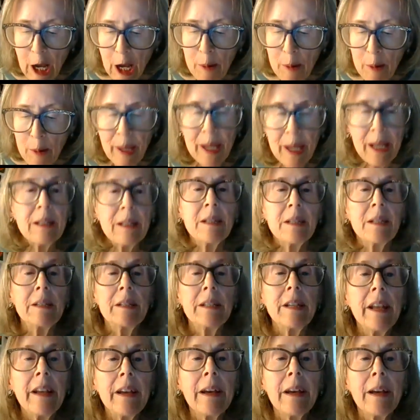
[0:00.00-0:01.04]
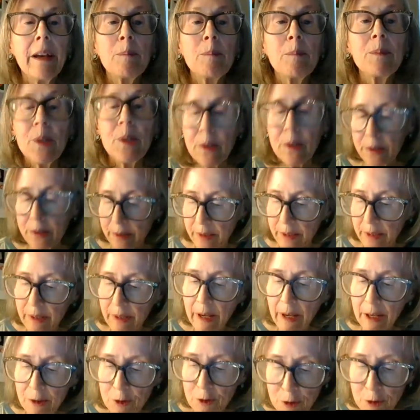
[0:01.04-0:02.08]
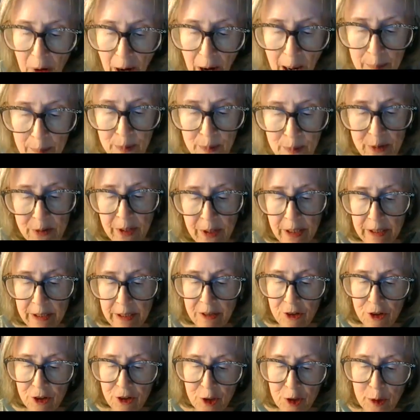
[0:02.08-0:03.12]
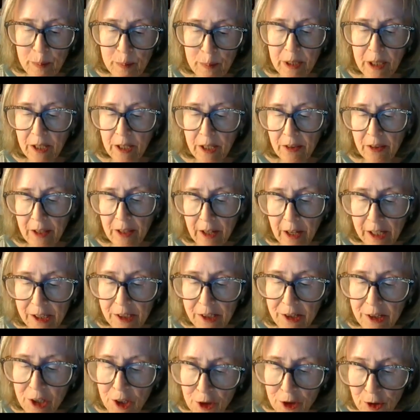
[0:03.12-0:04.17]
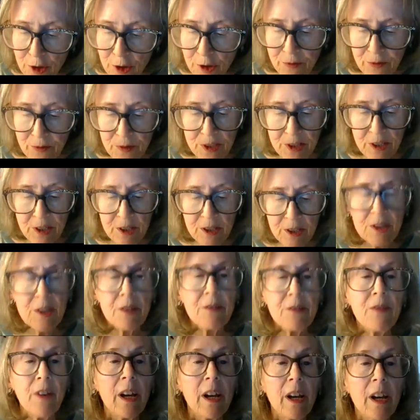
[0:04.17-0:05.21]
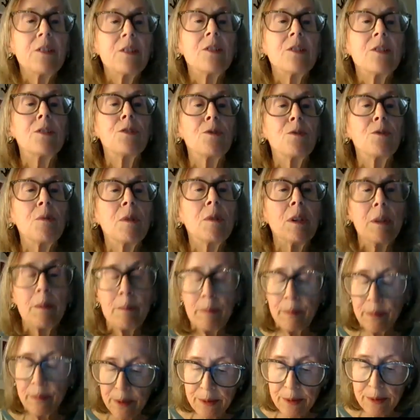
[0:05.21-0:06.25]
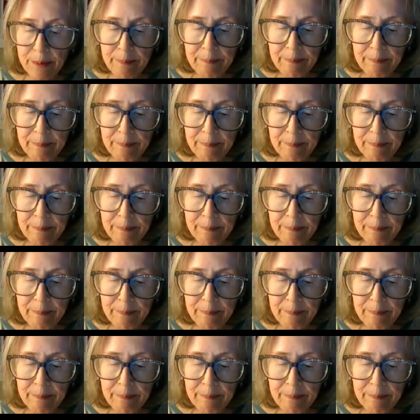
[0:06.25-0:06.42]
Abandoned dams and traps hidden just beneath the icy surfaces of icy streams.